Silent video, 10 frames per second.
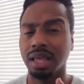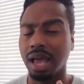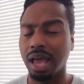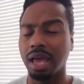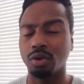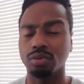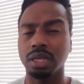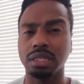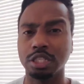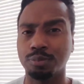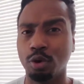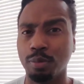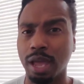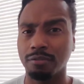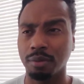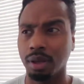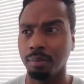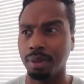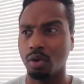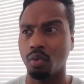I don't think this pullback for
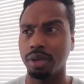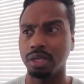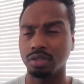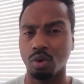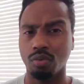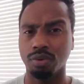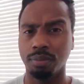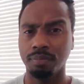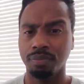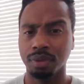Bitcoin is over.